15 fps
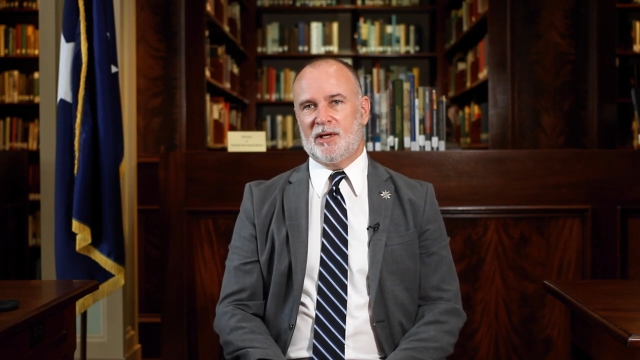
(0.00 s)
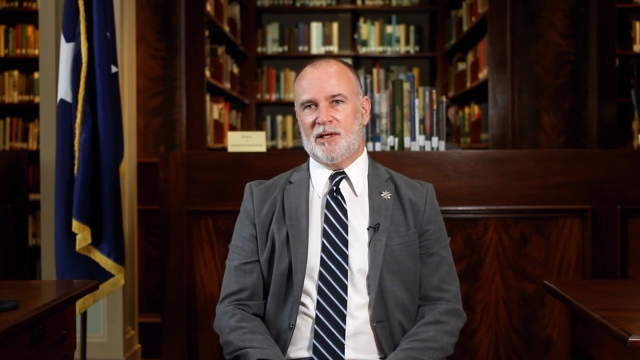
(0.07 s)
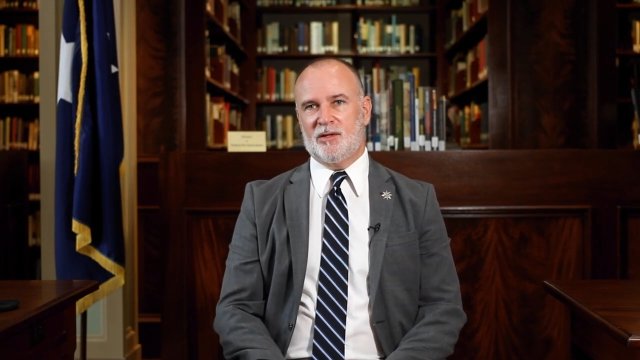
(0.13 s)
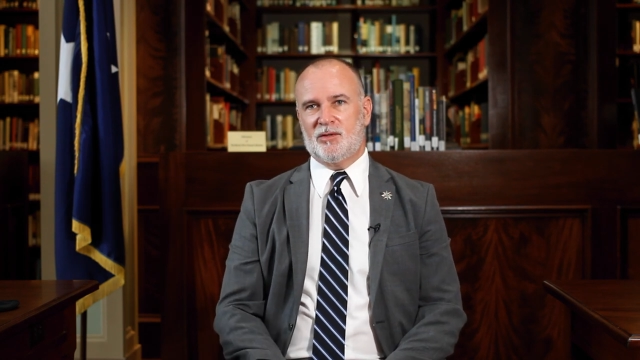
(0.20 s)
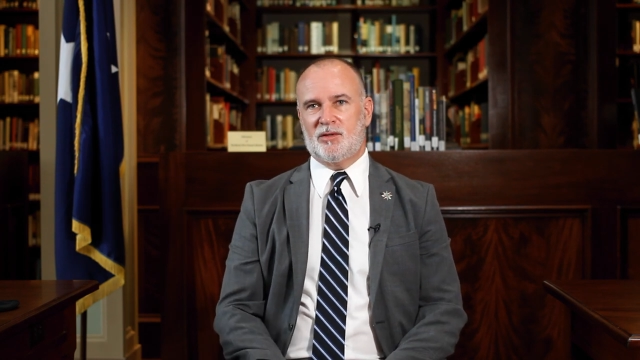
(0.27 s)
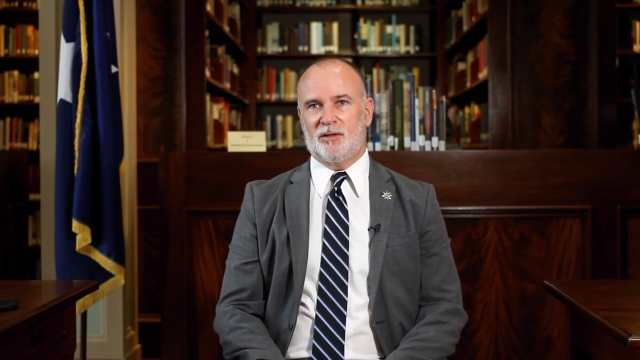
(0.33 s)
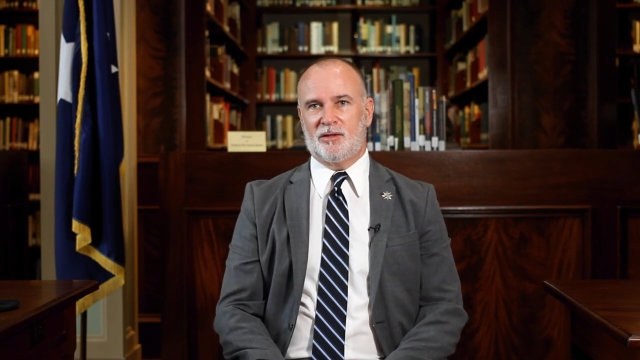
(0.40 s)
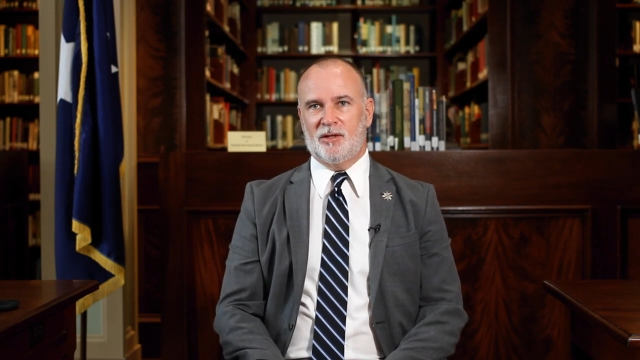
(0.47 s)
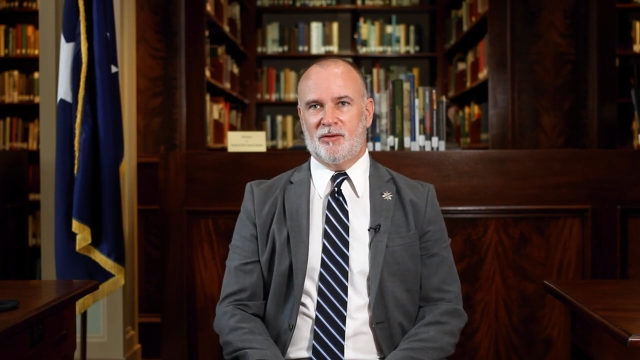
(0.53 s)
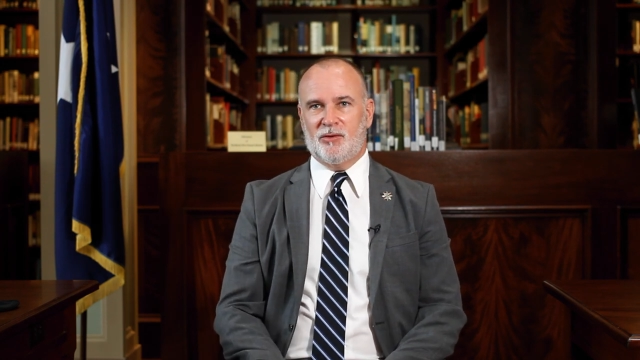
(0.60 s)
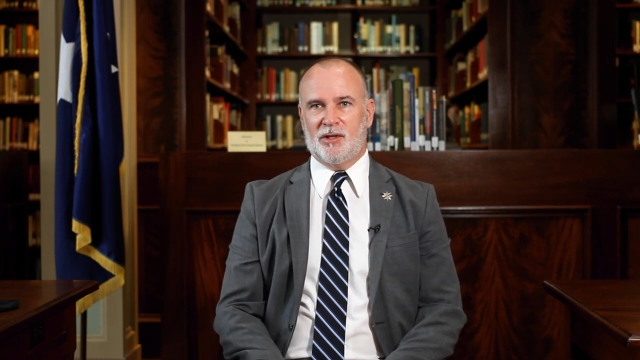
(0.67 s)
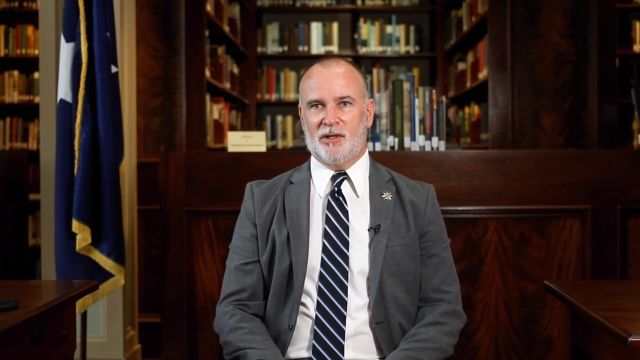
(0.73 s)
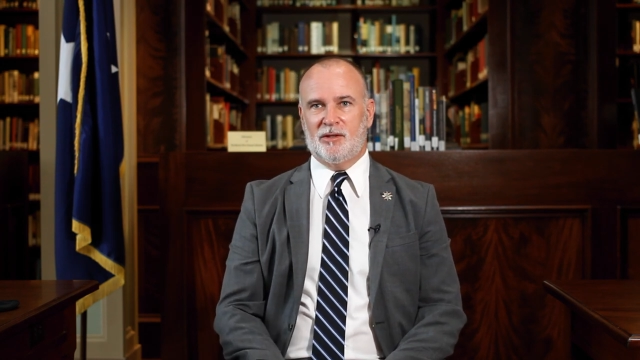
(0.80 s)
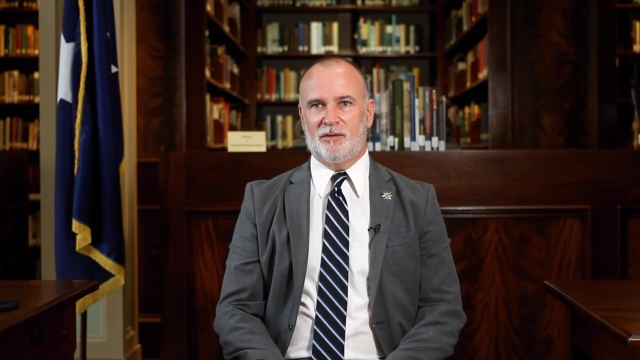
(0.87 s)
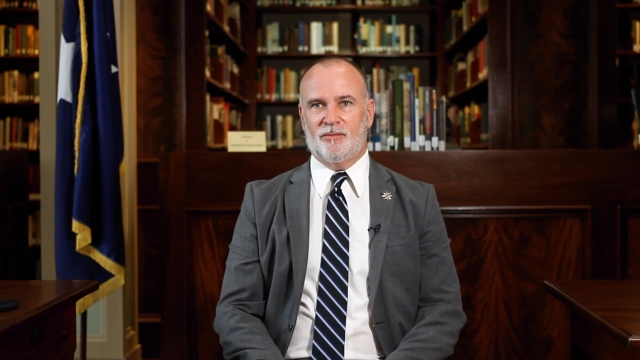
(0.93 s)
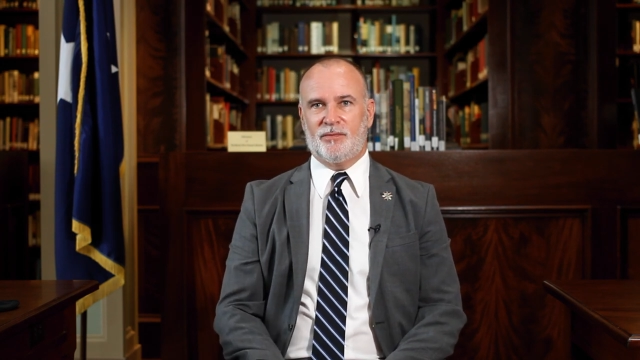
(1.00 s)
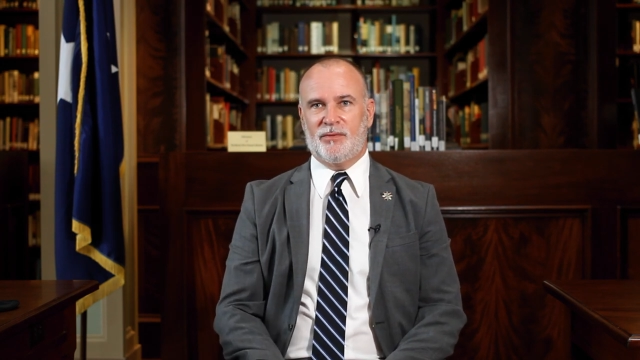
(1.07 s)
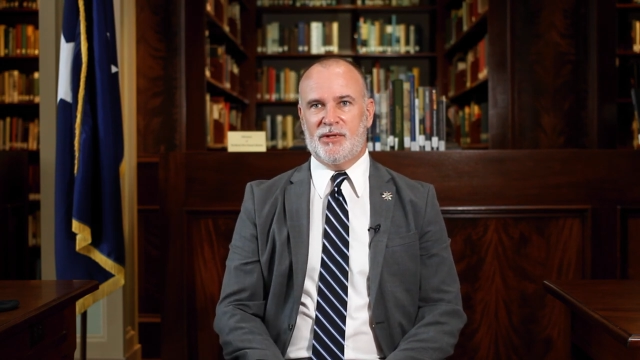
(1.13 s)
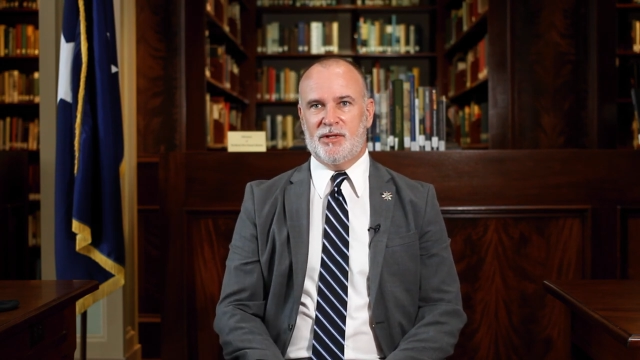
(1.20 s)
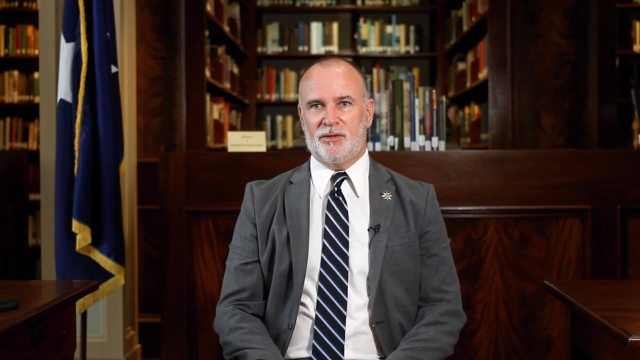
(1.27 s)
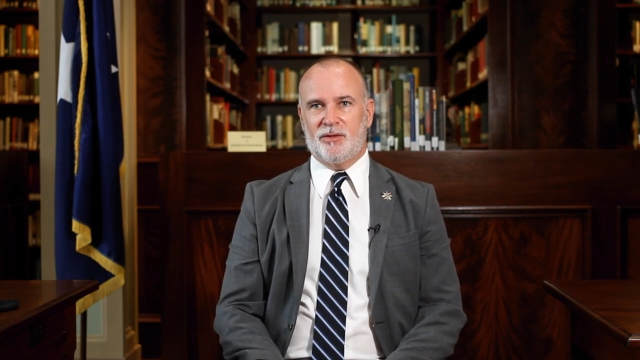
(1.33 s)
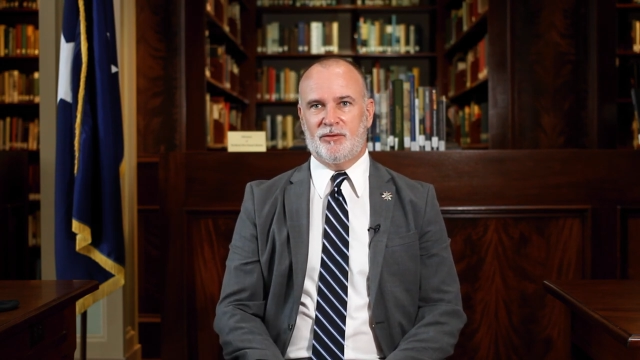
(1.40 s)
at a significant
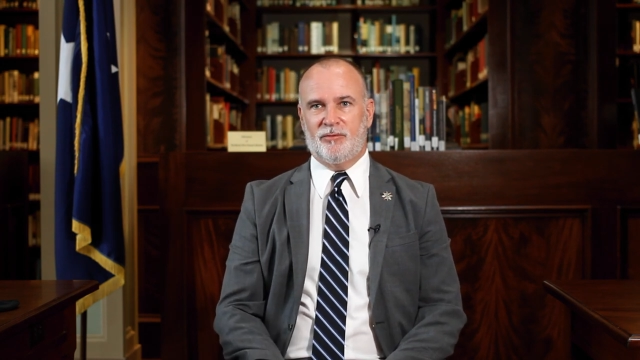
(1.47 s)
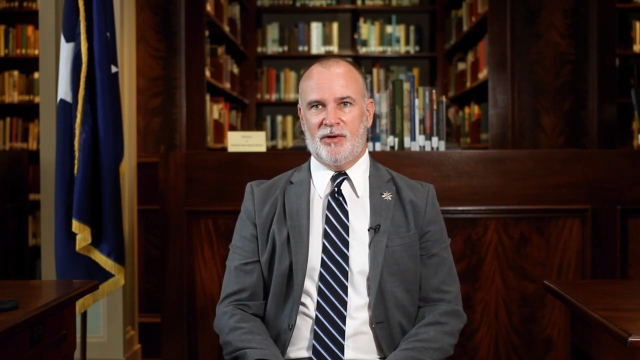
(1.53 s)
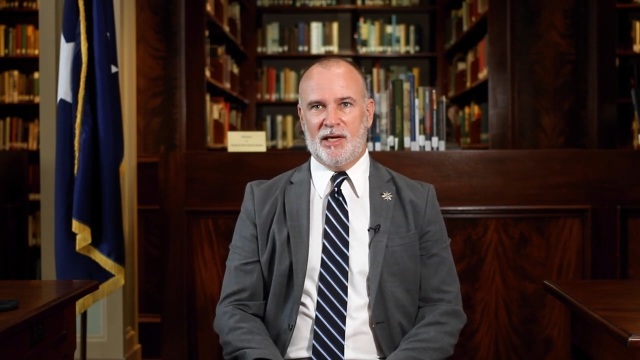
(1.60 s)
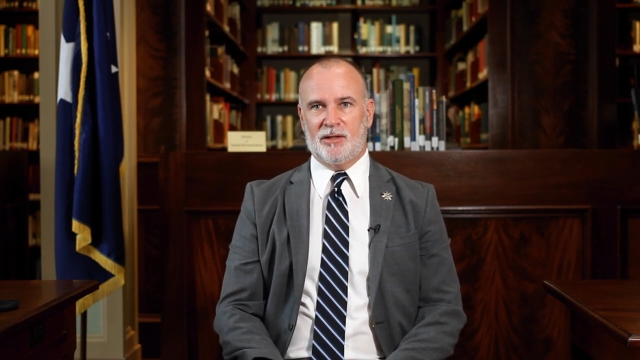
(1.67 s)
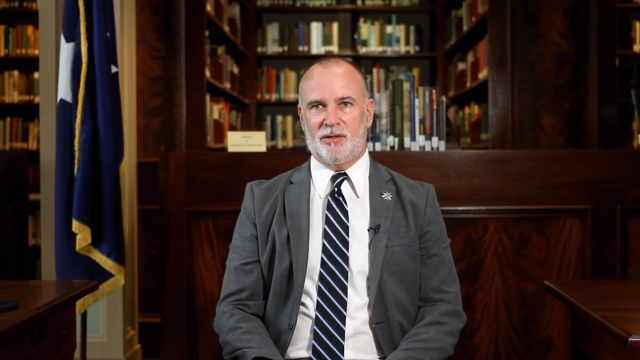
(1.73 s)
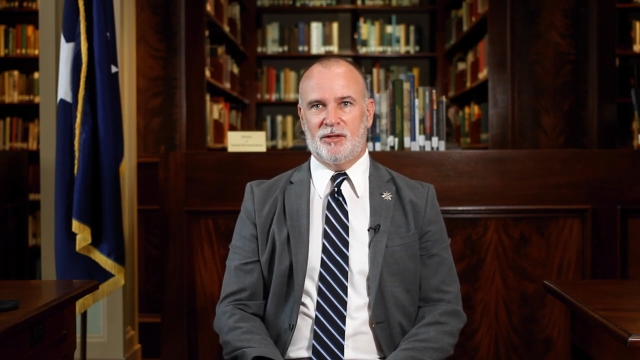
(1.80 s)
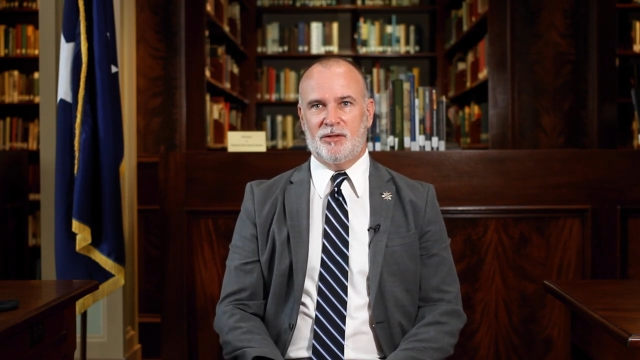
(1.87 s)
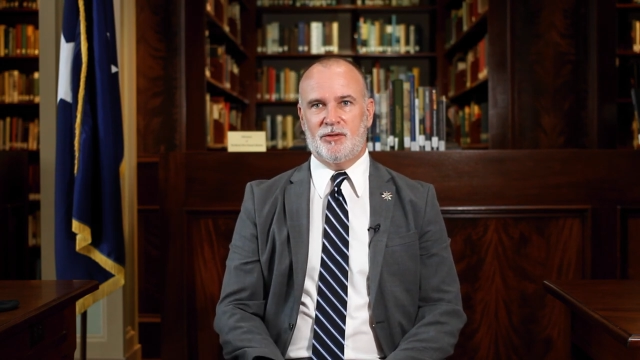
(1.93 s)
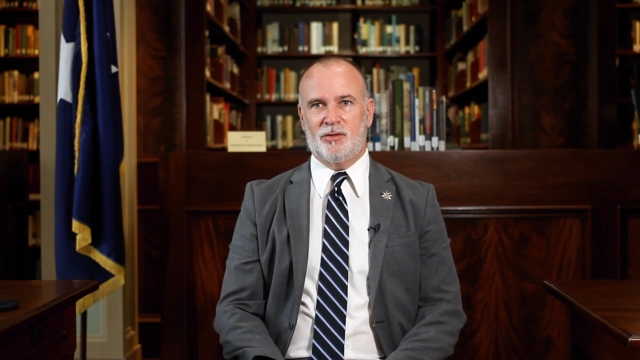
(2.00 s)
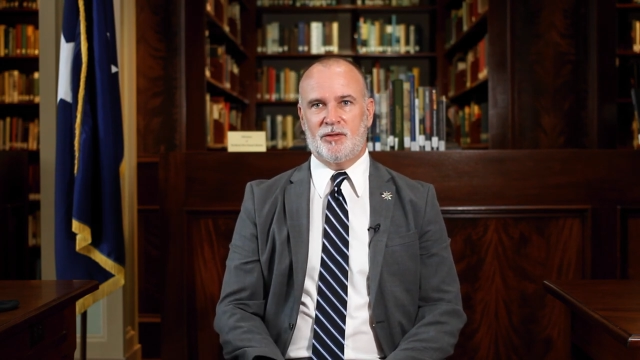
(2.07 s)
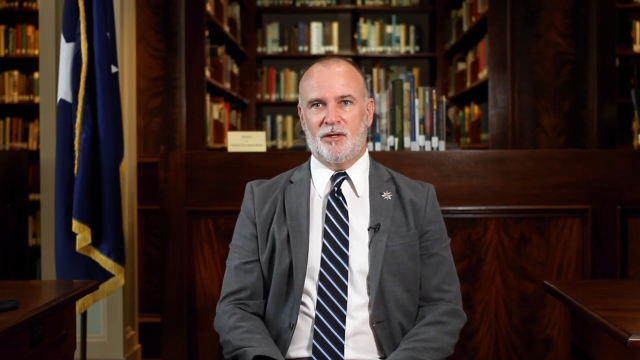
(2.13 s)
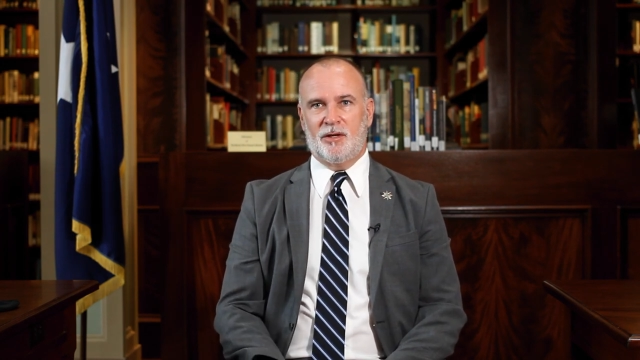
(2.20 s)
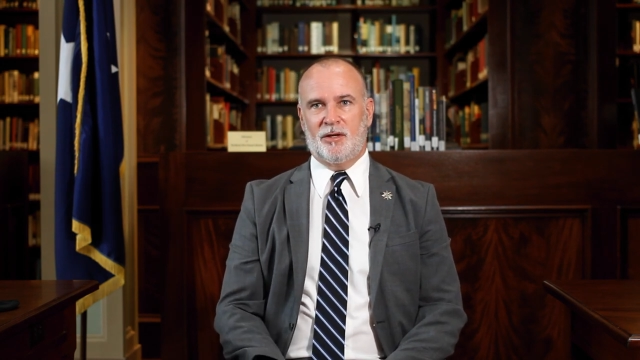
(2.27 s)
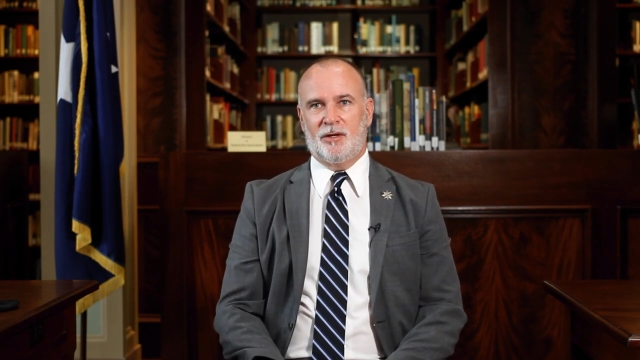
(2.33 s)
disadvantage.